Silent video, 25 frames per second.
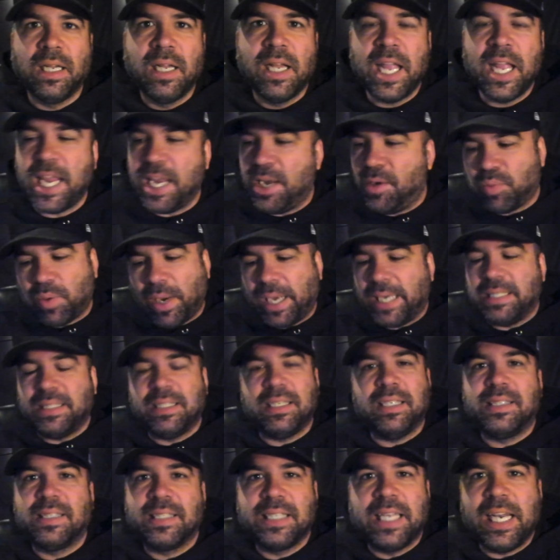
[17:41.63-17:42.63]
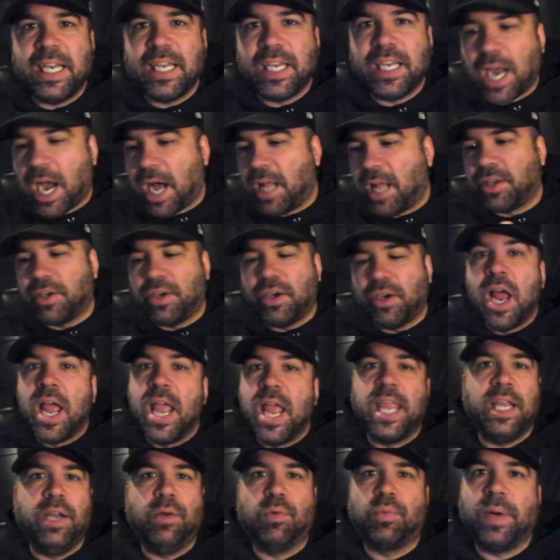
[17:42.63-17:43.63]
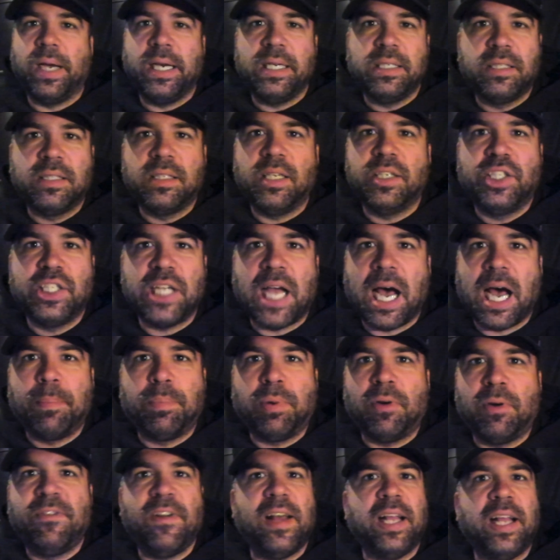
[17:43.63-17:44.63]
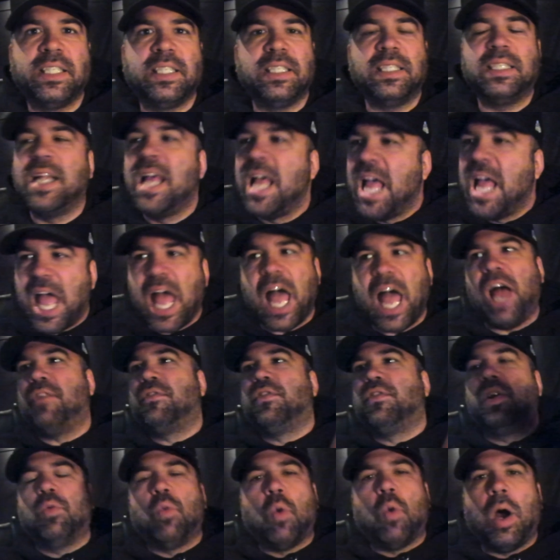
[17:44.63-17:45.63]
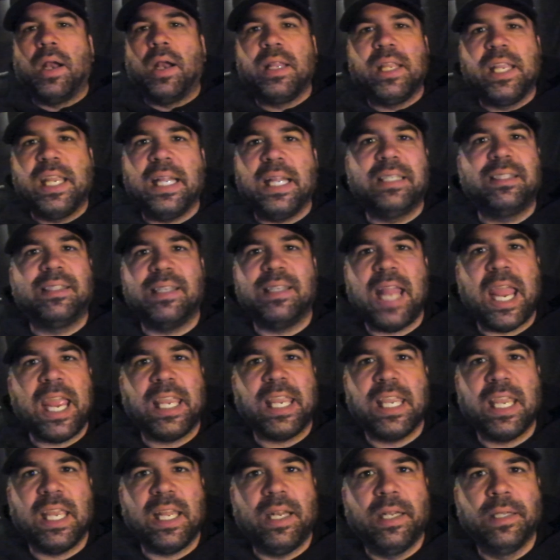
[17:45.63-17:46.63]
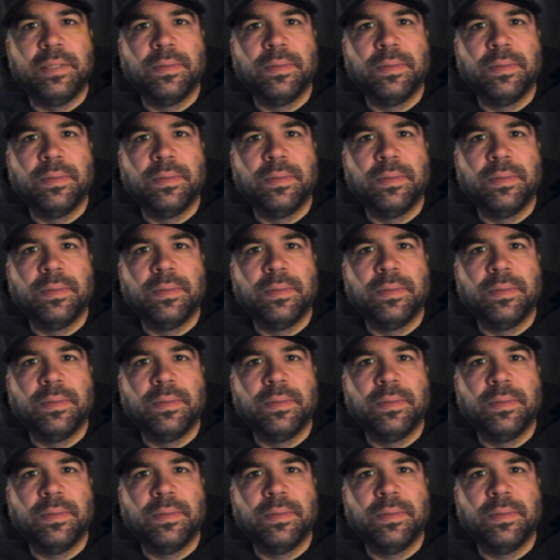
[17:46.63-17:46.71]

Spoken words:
Erase the skin color, erase the job profession. Everyone gets naked.